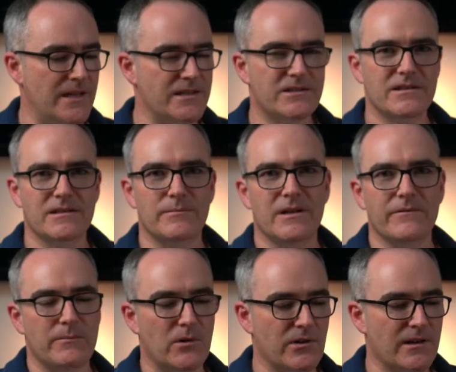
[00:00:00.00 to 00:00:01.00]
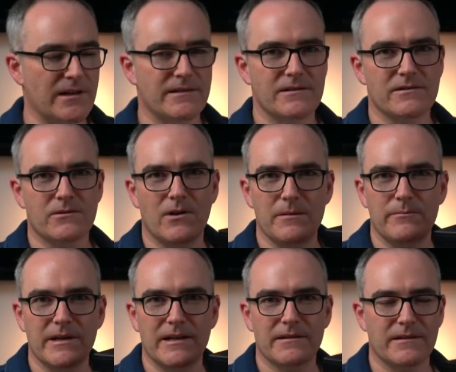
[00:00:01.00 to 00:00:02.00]
it's just a bit of a monolith, so it's quite a
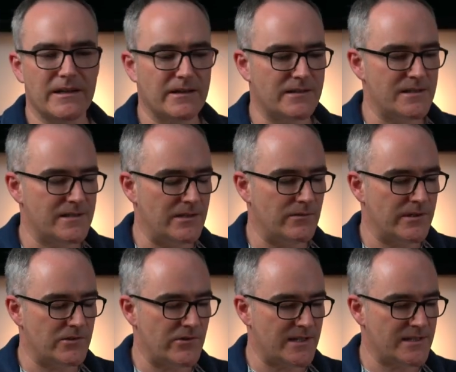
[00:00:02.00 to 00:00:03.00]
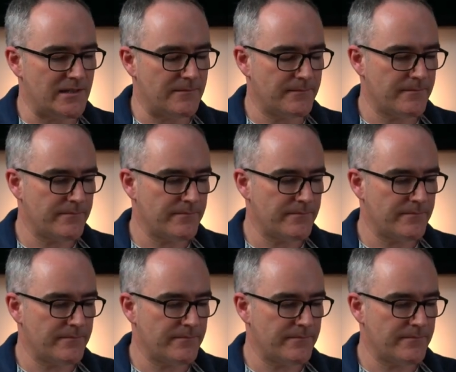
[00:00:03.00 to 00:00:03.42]
big thing to sit on your dresser.